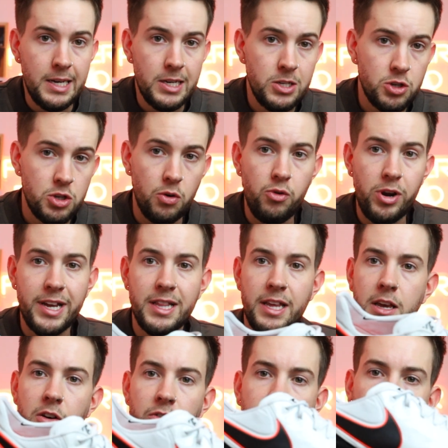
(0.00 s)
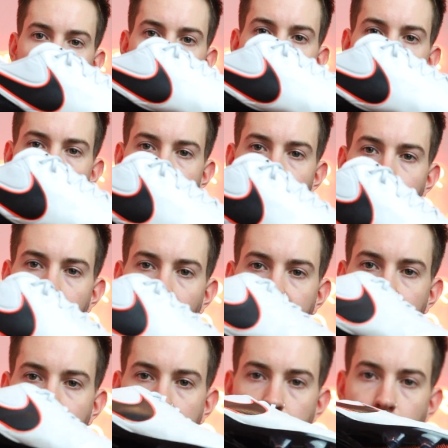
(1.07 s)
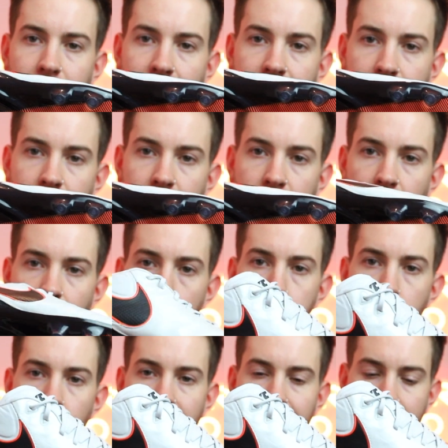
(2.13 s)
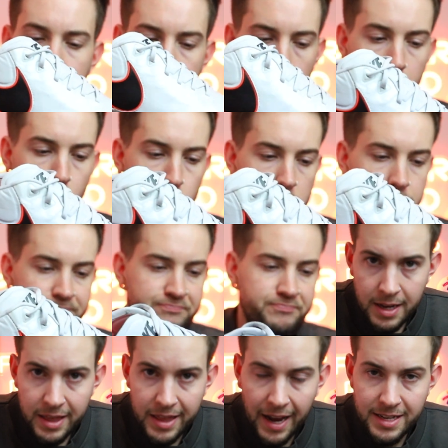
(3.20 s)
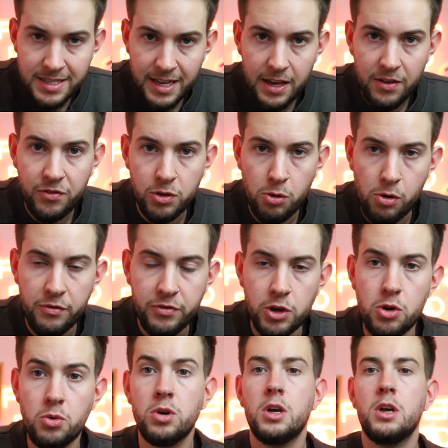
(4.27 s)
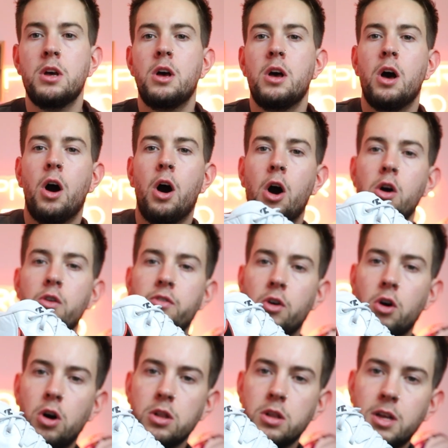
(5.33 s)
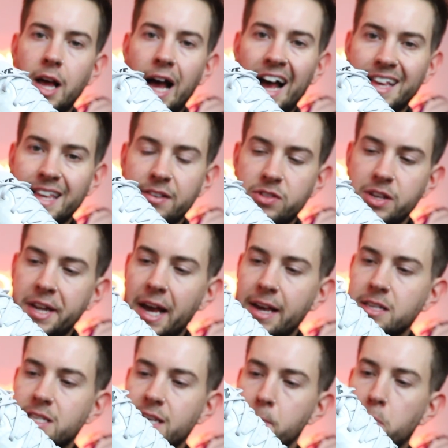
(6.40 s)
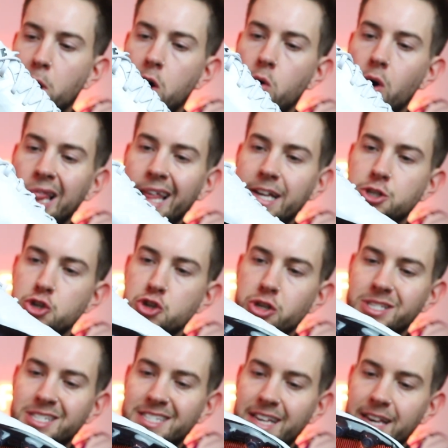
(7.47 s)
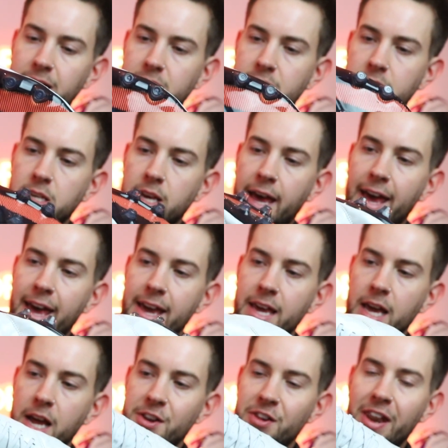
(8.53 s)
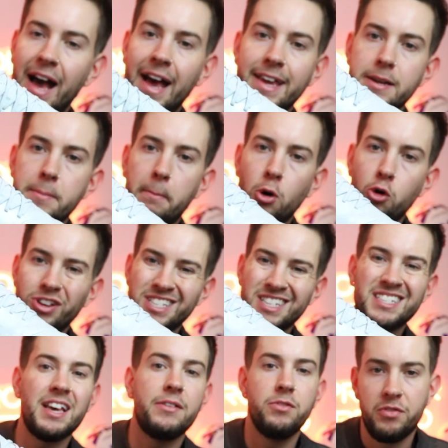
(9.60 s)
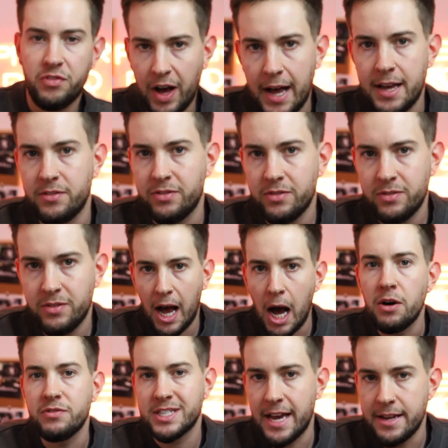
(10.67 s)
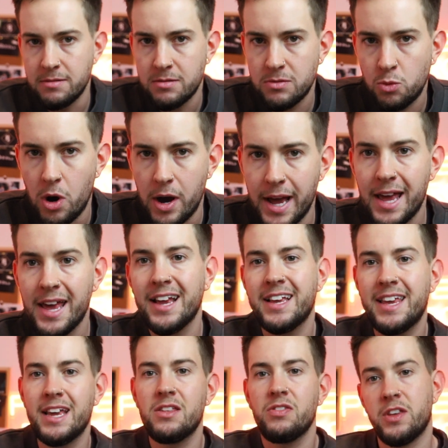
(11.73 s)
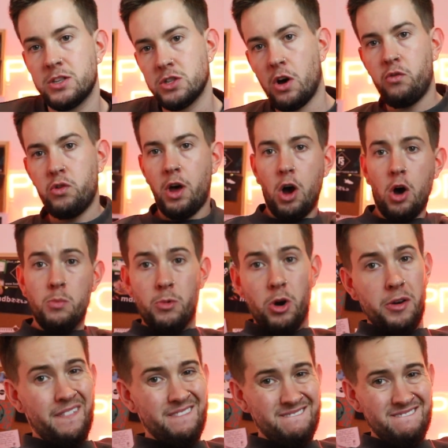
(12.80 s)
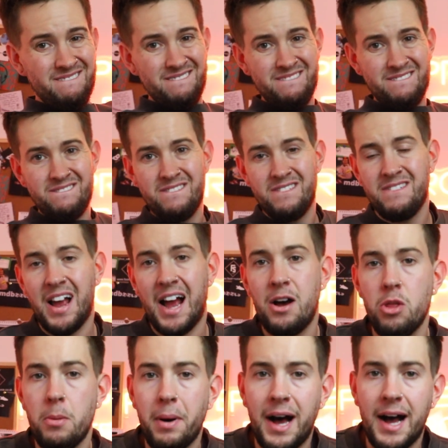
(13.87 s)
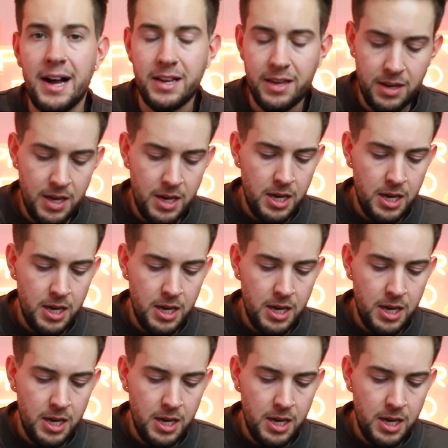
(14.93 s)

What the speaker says: So really, for the money, I feel like you're getting a brilliant boot. That is it for the review. Overall, I give the Nike Tiempo Legend 6 a 9.75 out of 10. We're kicking things off with a home run out the park.